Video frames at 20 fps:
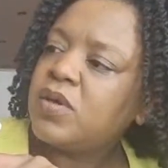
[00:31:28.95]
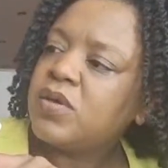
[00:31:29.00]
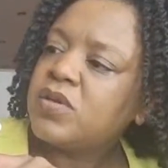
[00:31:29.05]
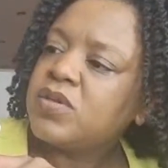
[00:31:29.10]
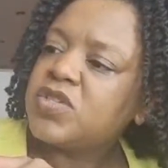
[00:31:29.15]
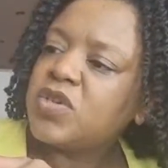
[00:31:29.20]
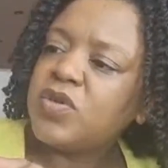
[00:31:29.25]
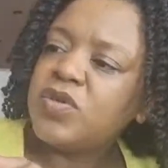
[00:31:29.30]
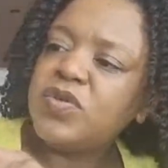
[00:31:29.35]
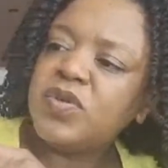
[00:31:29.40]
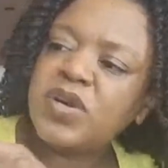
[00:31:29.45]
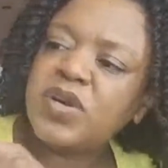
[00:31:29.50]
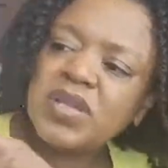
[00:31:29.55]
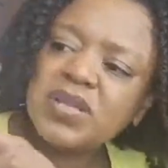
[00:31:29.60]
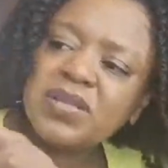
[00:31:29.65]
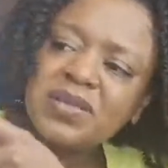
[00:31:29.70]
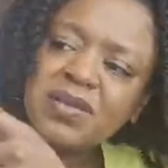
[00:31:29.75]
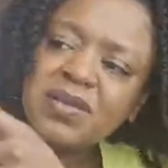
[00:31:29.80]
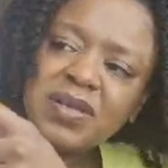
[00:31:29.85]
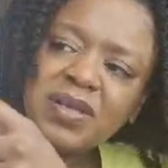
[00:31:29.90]
so you
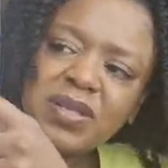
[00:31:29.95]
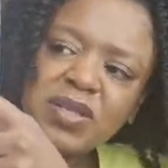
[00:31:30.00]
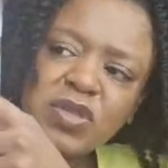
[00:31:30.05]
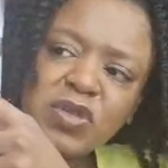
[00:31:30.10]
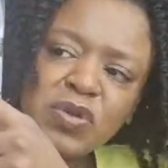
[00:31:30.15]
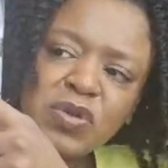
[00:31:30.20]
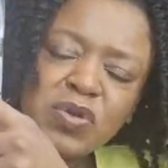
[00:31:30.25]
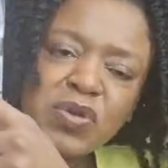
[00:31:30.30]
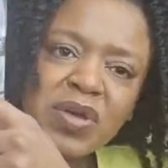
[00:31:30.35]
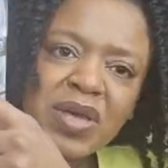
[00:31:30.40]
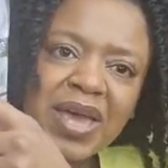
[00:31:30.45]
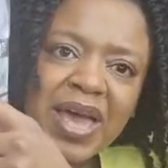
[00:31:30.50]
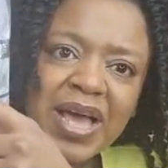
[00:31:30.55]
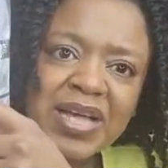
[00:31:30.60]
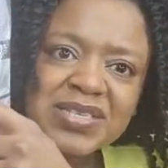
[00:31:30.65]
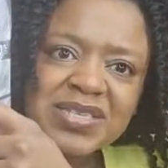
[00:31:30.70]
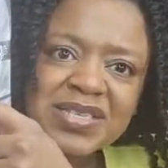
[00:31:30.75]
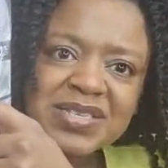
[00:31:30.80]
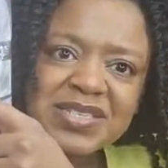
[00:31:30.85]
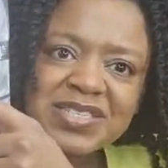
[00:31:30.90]
can... you it
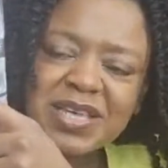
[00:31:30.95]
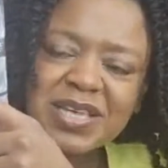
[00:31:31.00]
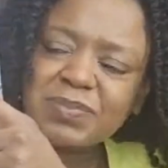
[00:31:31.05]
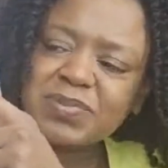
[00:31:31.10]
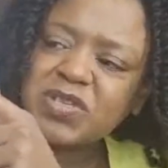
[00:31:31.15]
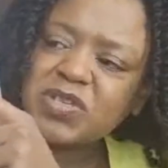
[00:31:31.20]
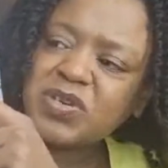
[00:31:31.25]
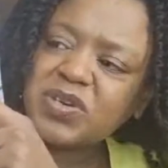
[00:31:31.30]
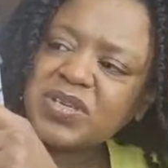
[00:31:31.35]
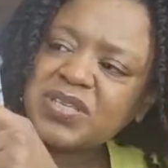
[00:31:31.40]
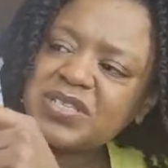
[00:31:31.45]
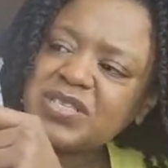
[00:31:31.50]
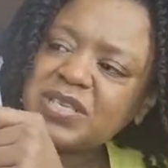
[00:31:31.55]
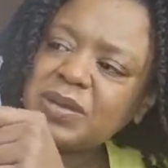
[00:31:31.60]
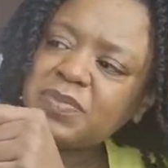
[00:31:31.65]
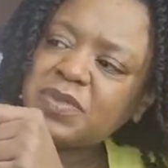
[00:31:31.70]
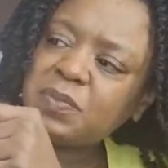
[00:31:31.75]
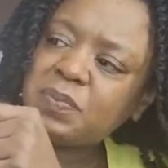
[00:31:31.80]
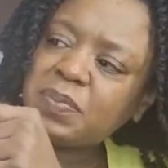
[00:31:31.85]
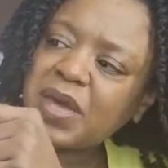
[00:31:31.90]
has a zip, so you can
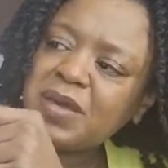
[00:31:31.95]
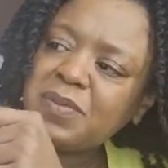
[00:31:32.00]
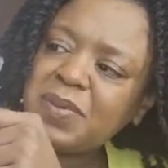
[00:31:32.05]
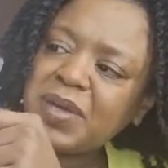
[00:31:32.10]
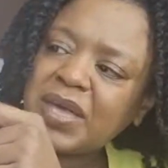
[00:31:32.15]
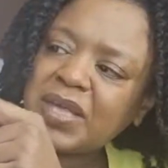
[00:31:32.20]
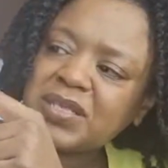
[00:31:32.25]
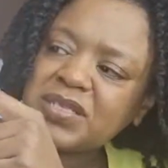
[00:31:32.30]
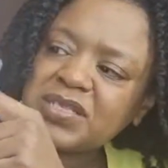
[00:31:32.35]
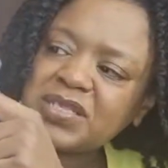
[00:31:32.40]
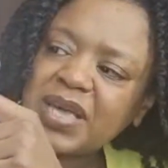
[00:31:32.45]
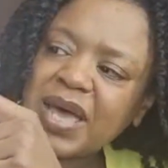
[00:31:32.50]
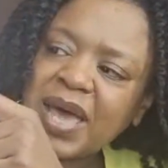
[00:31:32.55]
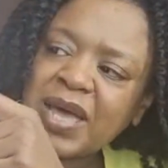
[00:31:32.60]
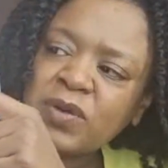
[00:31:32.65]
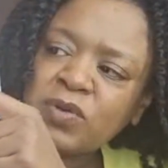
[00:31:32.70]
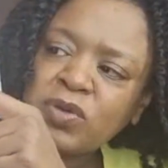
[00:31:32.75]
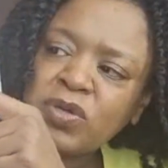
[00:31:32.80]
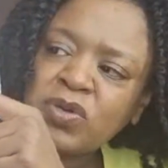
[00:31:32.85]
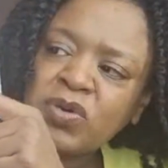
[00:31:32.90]
zip the baby
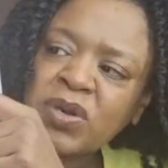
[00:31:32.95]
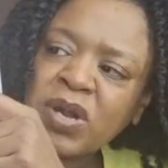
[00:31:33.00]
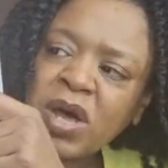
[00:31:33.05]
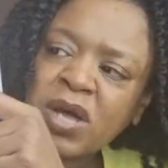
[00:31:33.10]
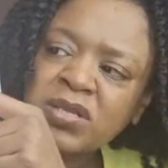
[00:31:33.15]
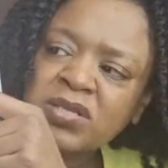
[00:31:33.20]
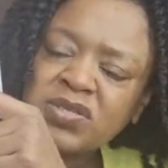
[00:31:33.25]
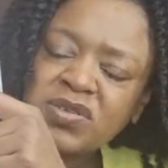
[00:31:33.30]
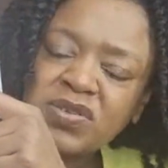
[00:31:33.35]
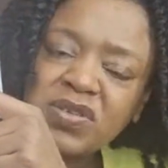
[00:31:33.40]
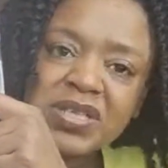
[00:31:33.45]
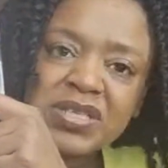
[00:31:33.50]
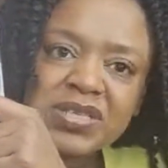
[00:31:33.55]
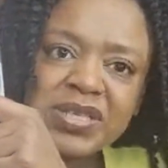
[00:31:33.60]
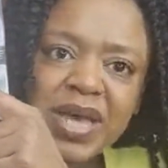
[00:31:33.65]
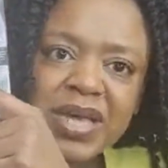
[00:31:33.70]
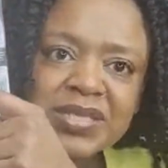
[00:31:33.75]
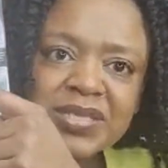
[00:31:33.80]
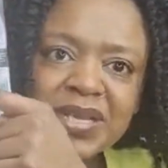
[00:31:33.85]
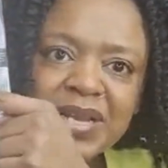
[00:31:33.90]
inside, or you could undo the
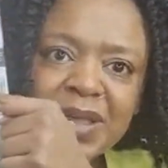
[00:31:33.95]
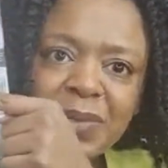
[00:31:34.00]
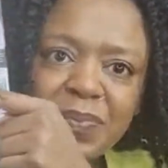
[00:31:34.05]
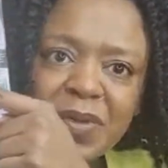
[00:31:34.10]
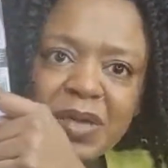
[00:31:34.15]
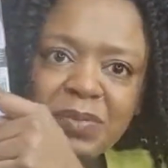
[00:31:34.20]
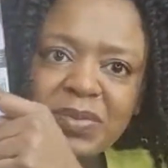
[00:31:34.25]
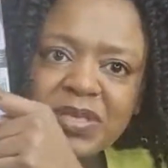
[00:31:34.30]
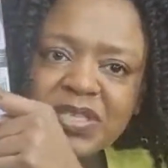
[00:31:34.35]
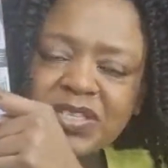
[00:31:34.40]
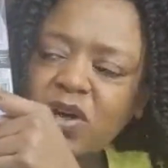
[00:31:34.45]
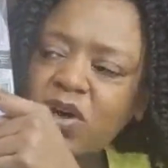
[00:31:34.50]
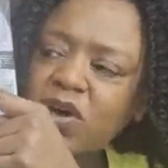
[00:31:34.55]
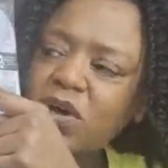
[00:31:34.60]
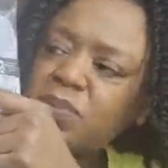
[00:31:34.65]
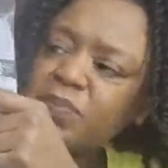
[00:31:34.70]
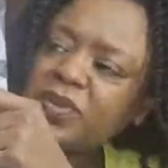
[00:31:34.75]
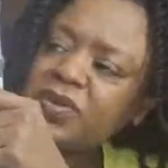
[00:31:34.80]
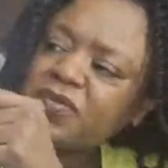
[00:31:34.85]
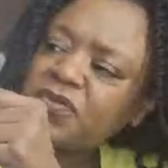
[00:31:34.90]
sides and let baby's
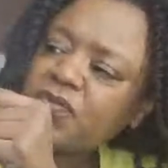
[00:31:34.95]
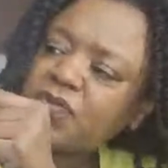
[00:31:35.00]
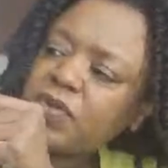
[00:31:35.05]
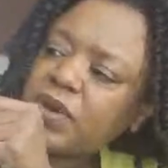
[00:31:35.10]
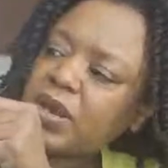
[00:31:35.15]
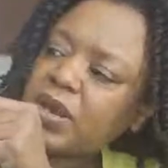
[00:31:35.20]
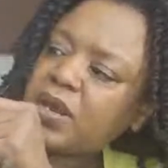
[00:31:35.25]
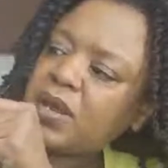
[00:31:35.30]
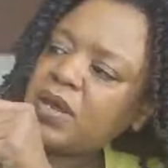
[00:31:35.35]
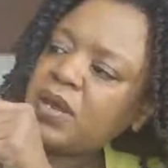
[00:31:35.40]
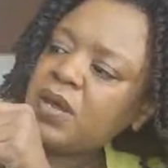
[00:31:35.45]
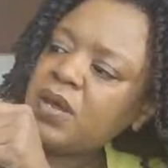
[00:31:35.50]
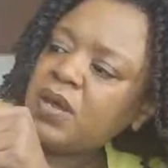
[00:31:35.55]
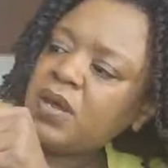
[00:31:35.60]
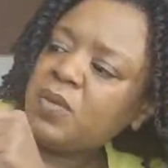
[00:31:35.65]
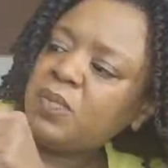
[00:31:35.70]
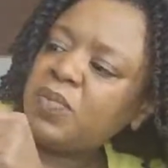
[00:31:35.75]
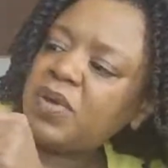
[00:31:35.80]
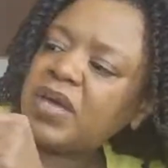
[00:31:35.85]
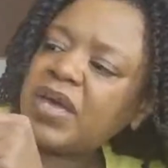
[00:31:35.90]
arm be free.
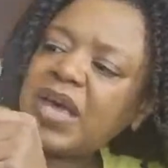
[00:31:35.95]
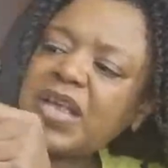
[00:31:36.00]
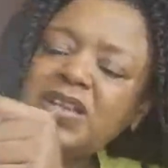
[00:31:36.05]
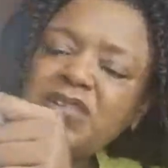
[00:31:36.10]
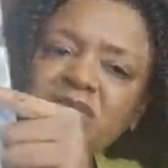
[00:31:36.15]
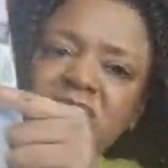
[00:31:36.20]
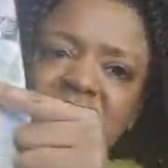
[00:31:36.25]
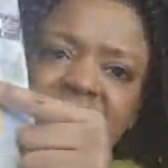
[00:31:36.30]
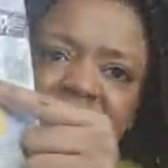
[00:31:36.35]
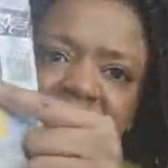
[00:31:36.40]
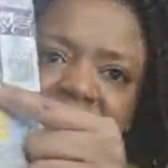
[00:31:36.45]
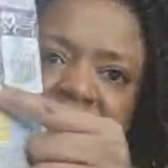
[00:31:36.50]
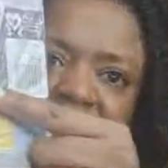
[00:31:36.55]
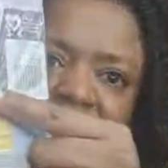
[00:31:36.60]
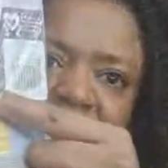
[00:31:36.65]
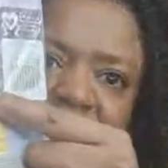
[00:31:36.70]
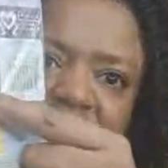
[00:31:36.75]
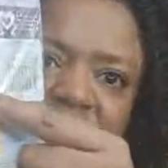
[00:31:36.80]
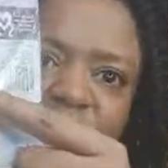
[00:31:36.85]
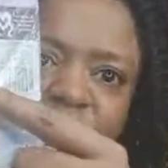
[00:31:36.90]
But can you see
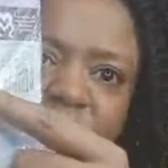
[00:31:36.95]
here as